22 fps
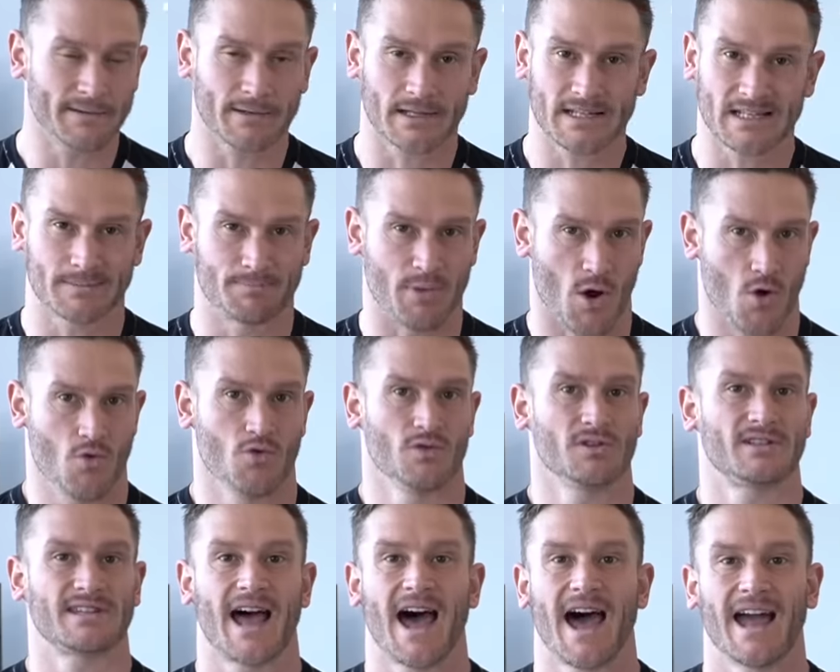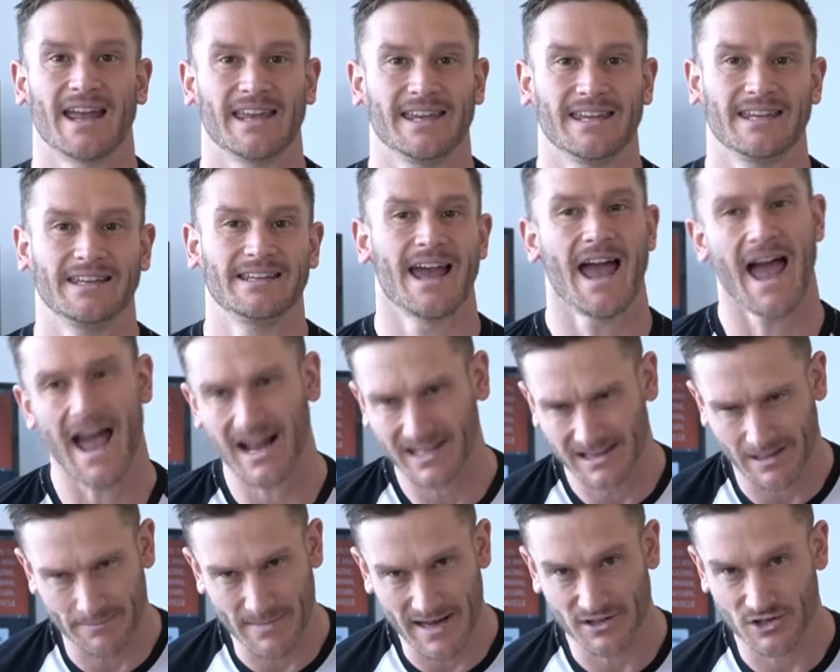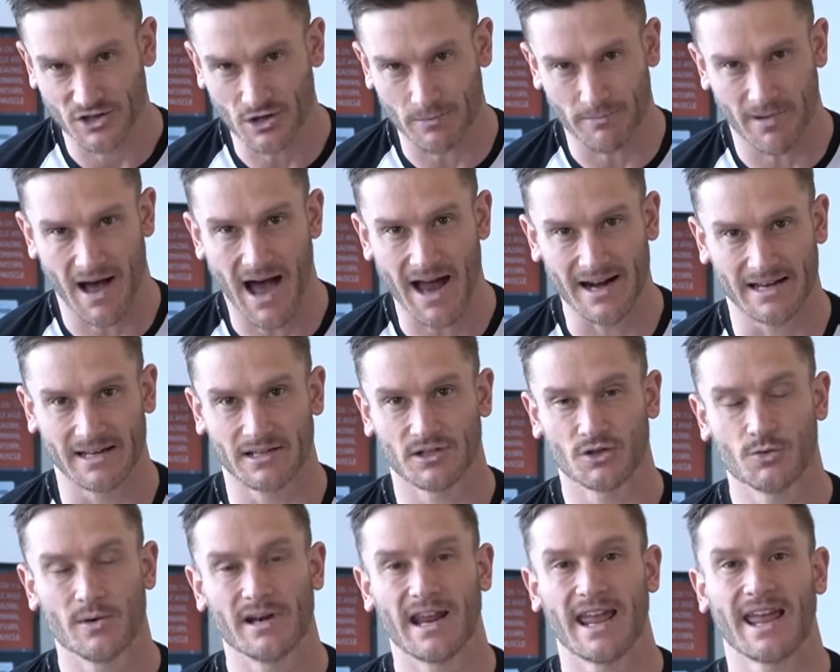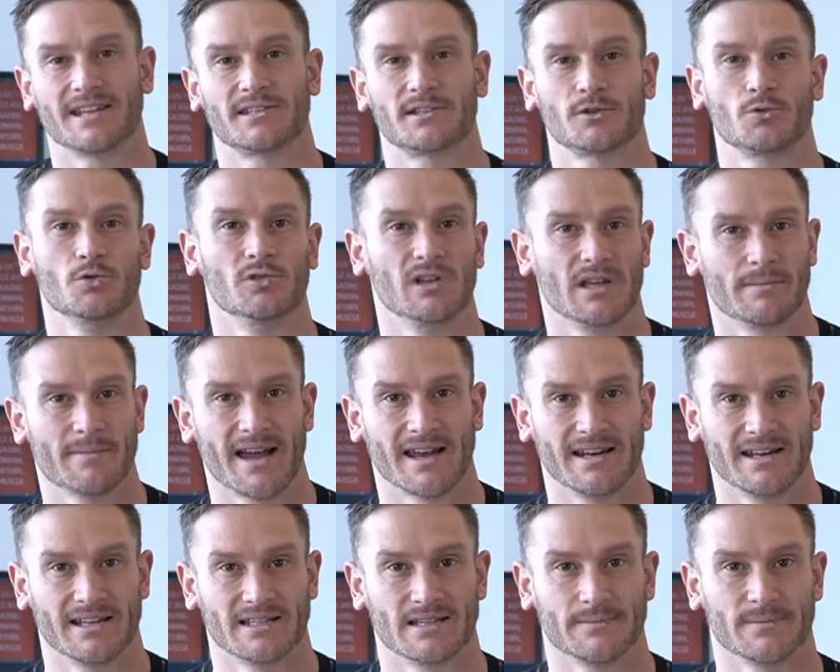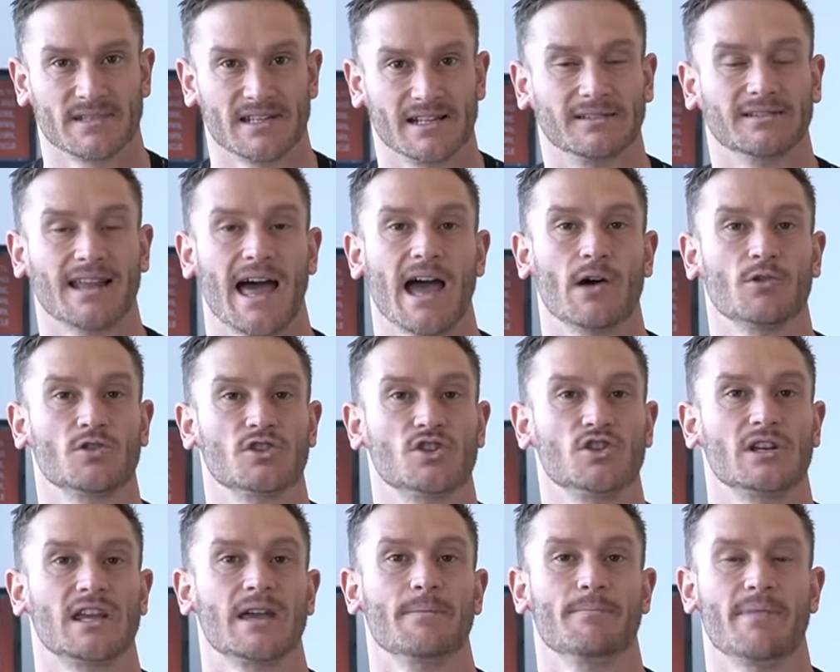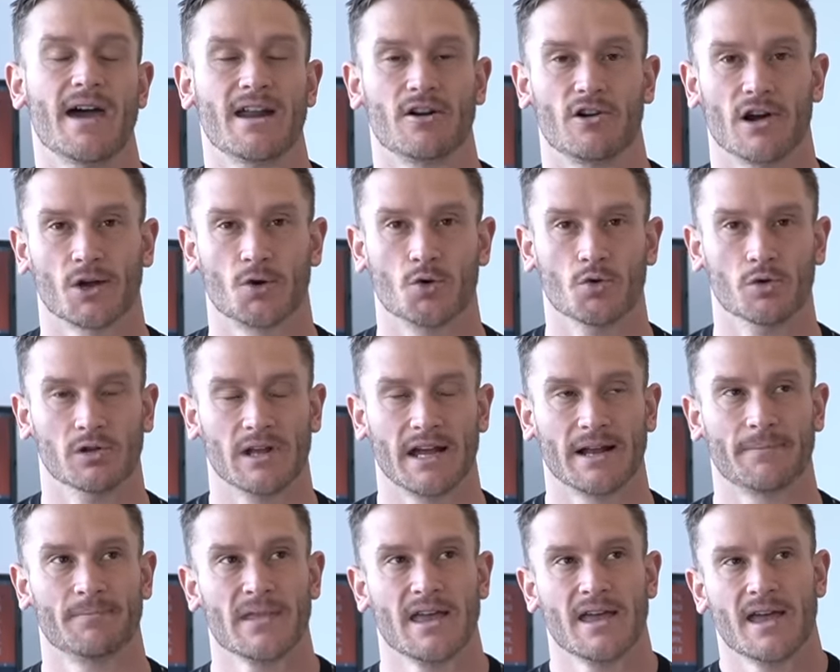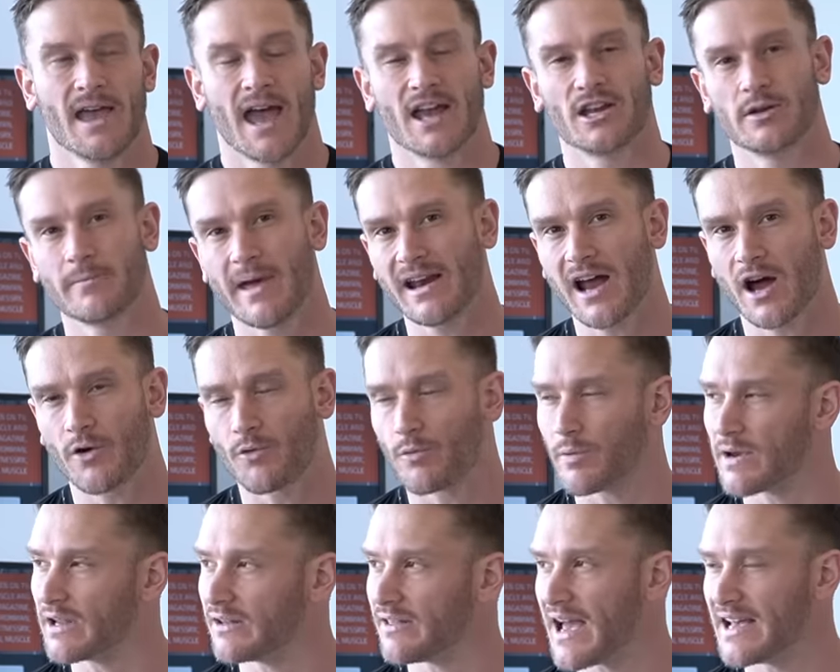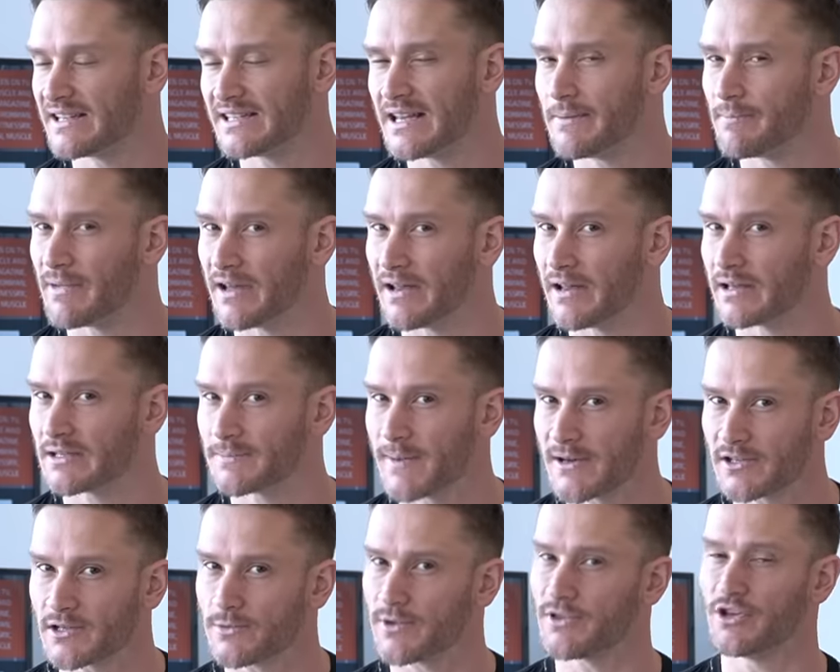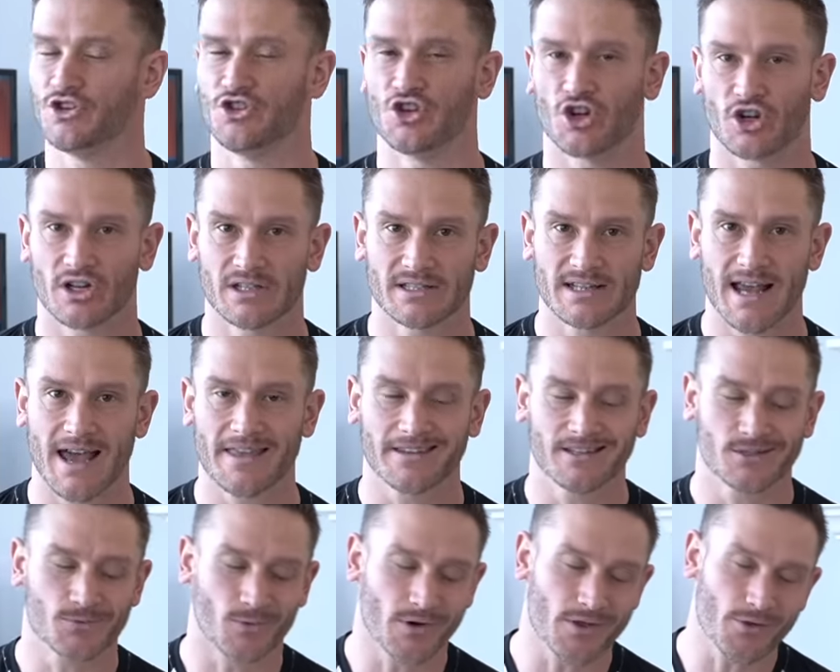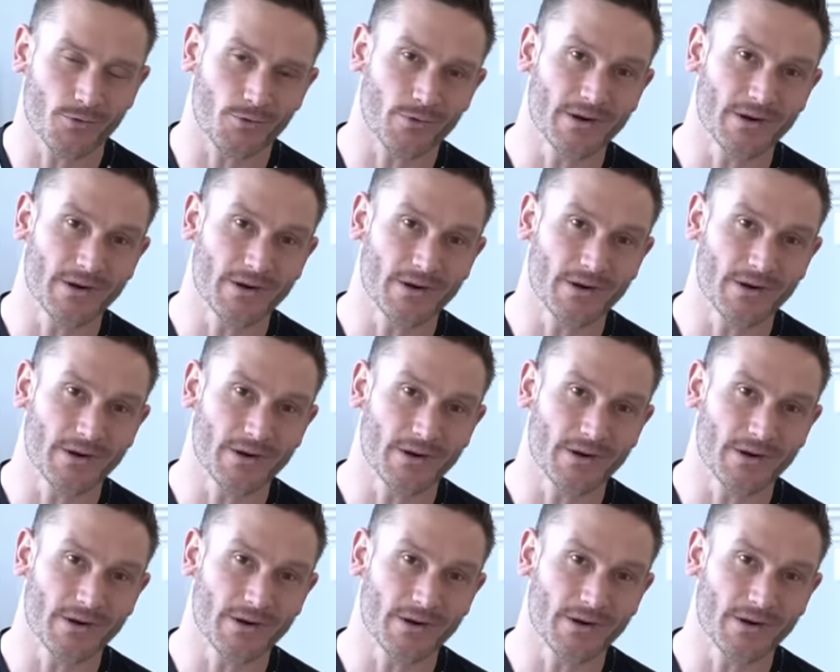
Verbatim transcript: exposed to high heat acclimates your body to enhanced cooling mechanisms. It allows you to get better at cooling. And you may not realize it, but especially with endurance athletes, one of the